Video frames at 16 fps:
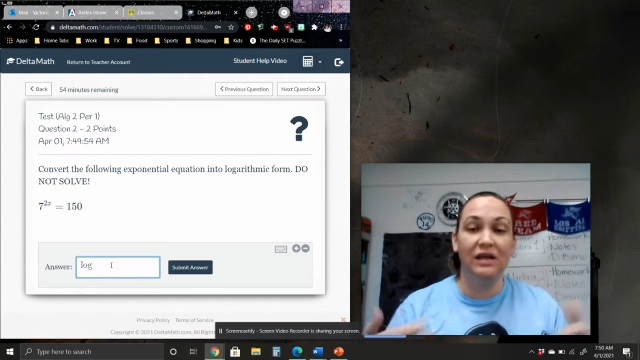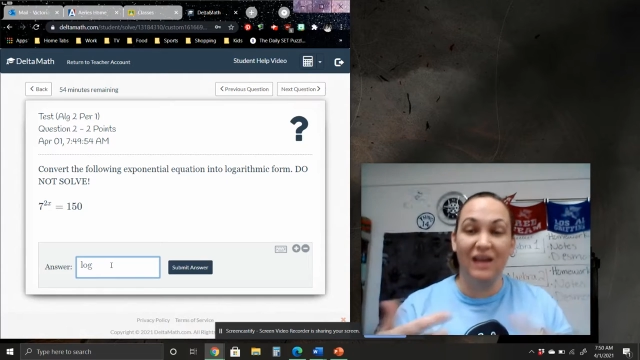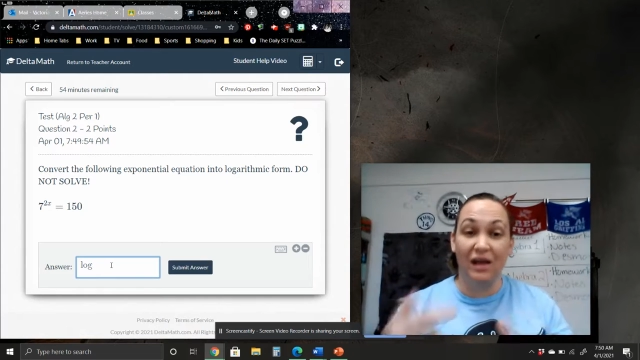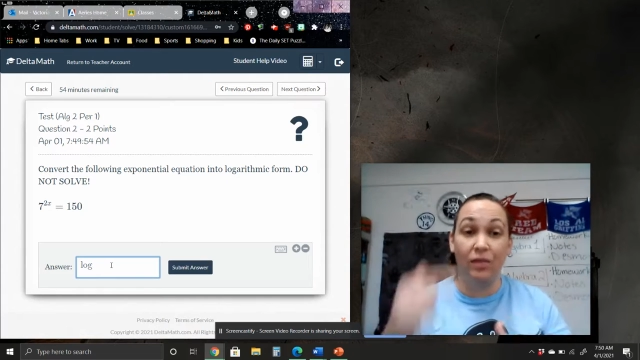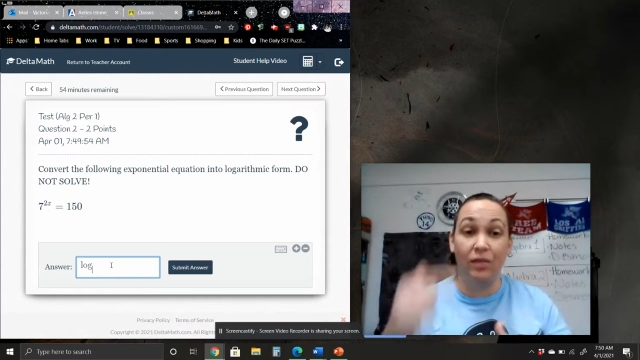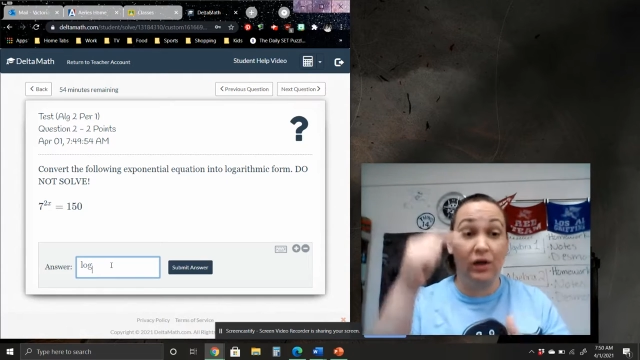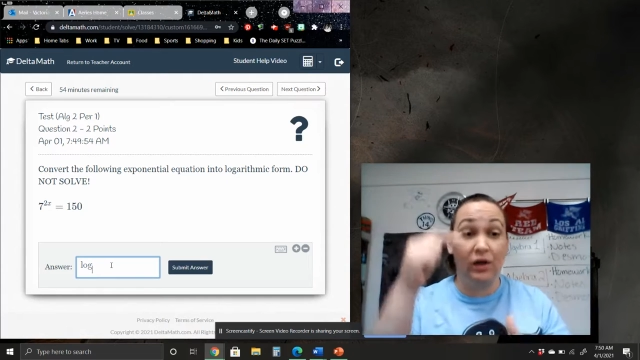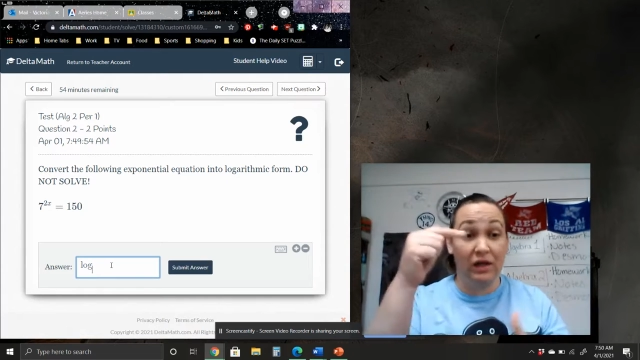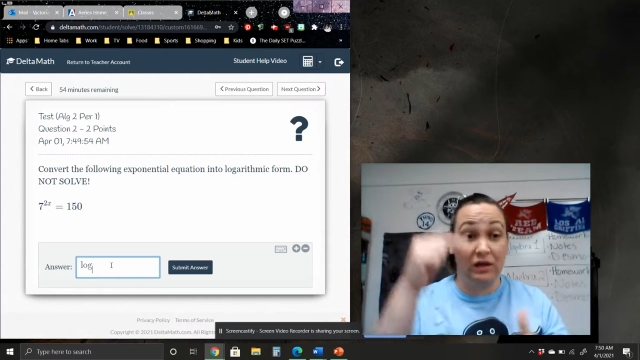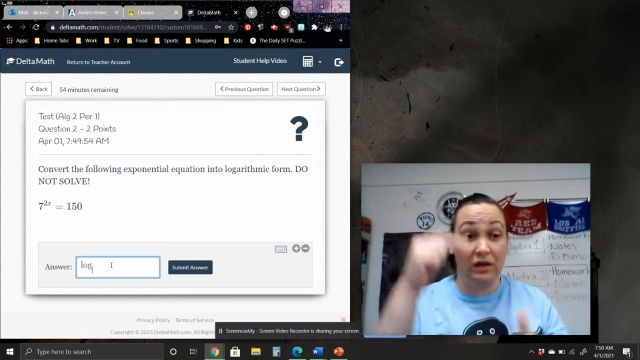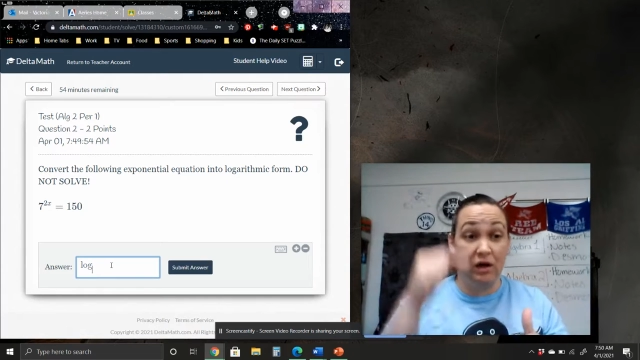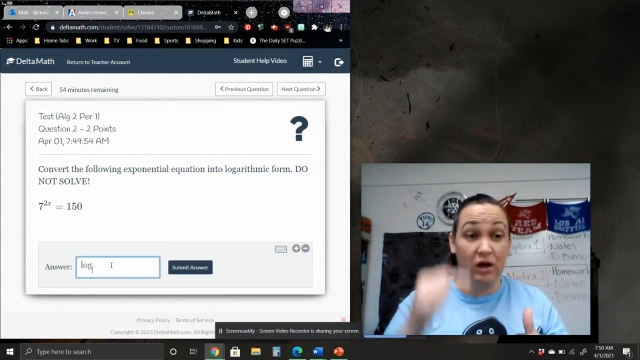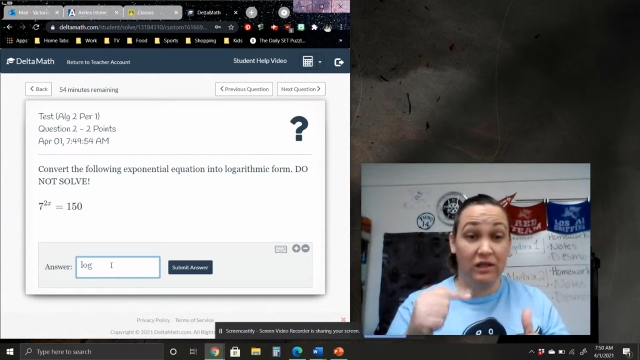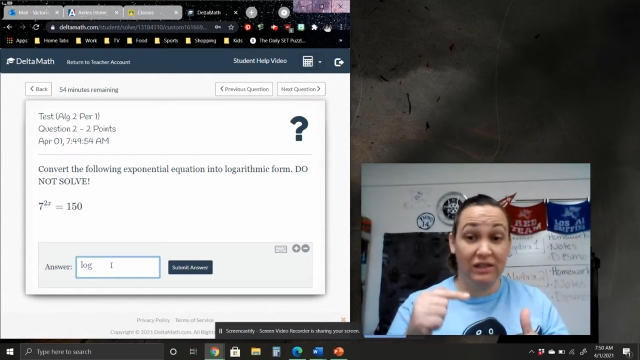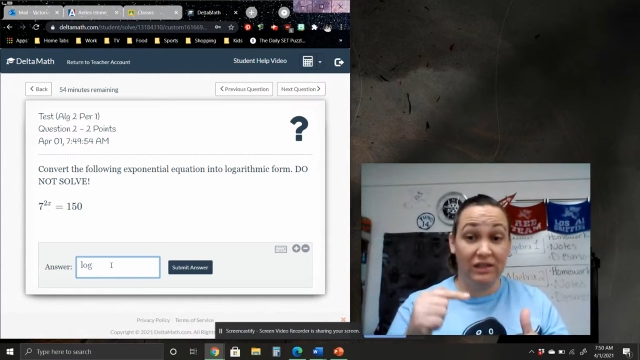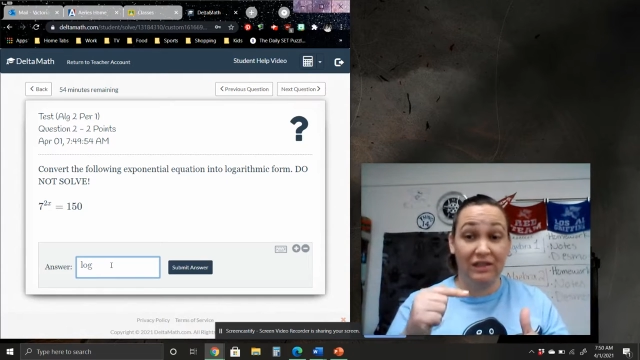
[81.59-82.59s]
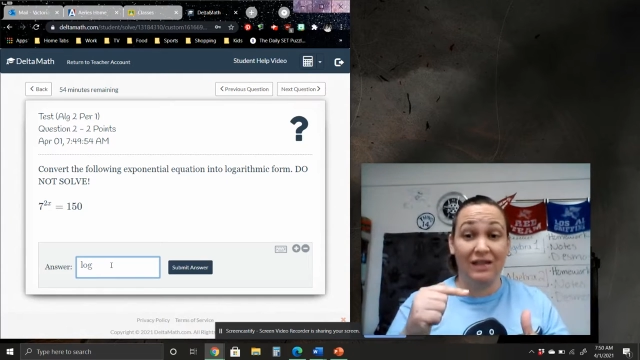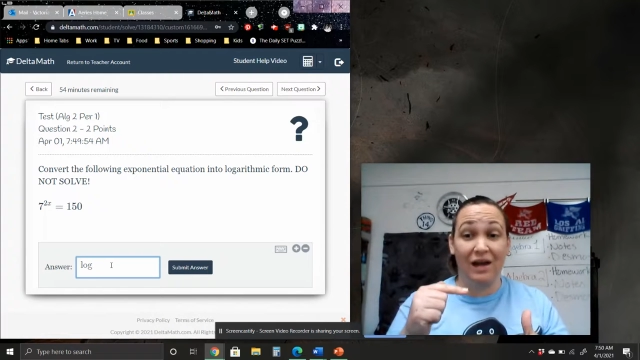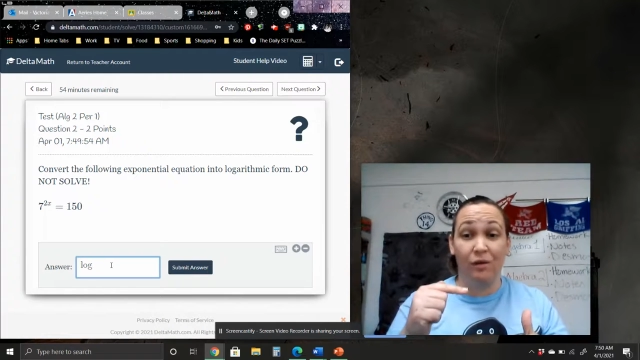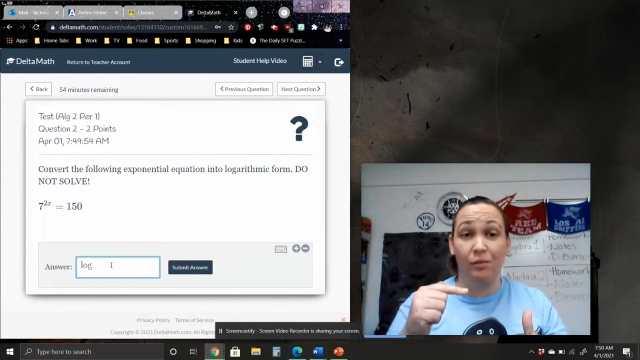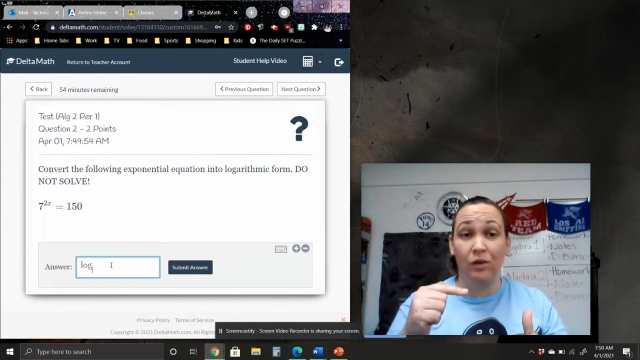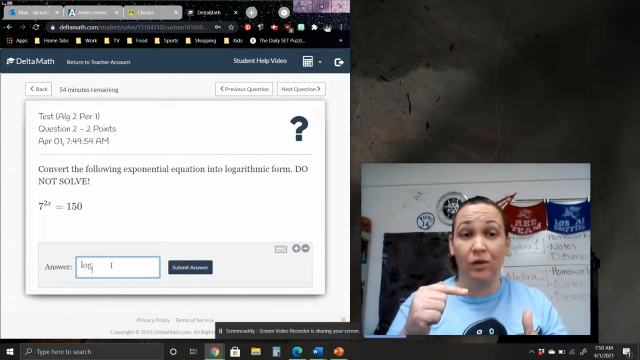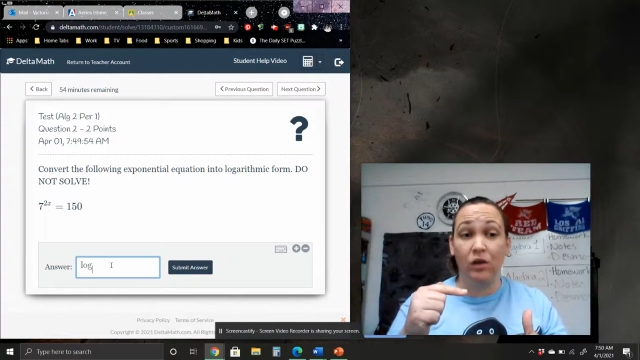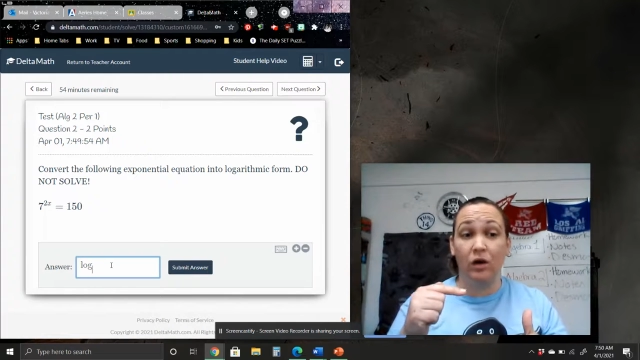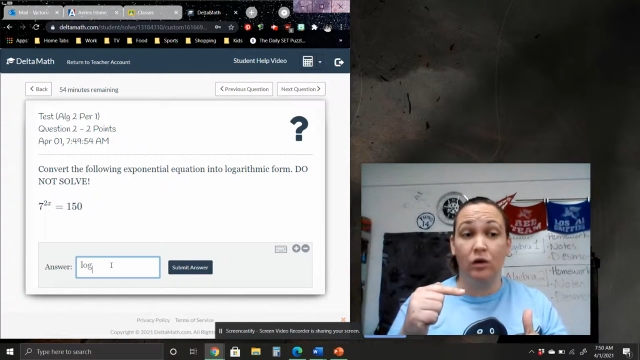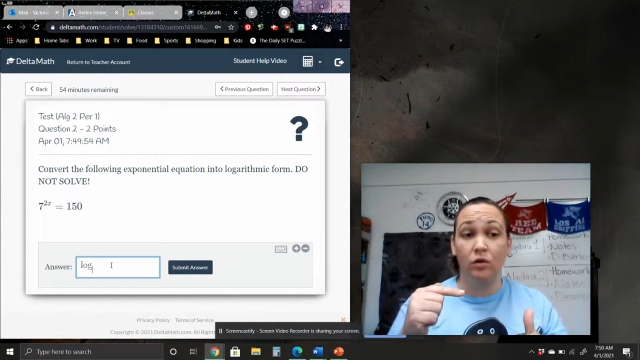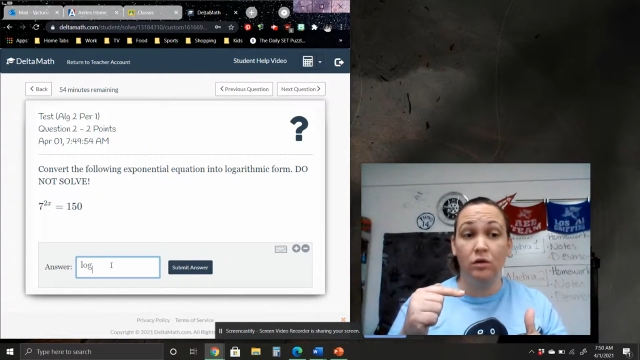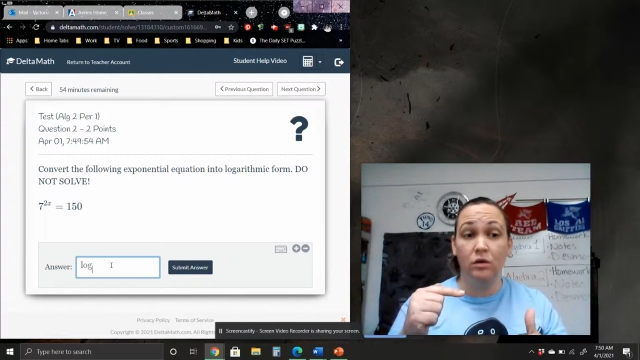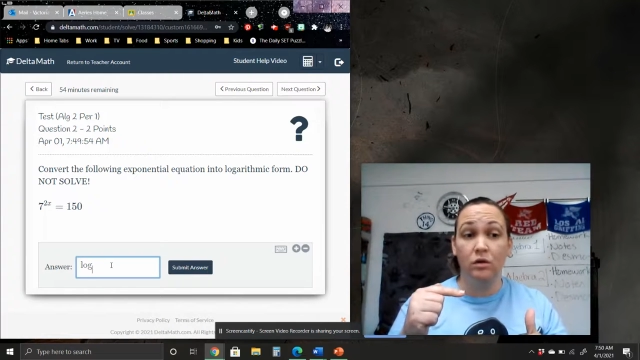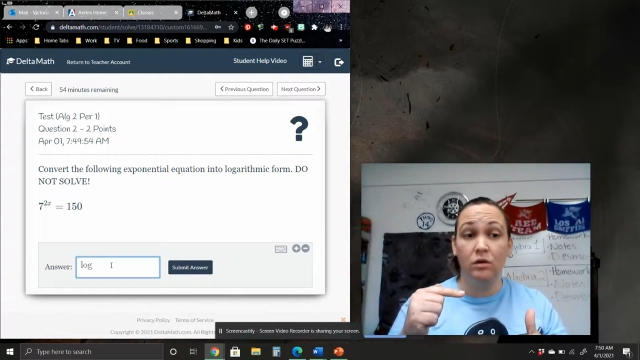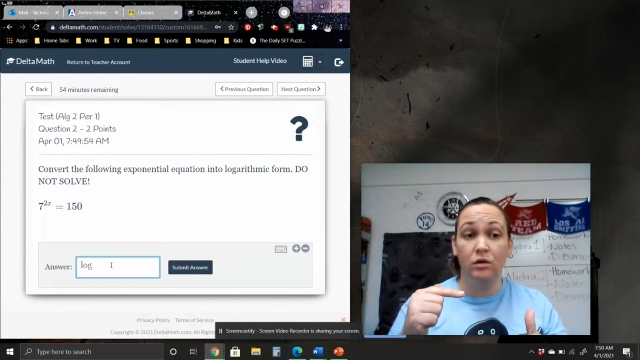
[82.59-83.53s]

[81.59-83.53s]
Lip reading: and look, it knocks it down below.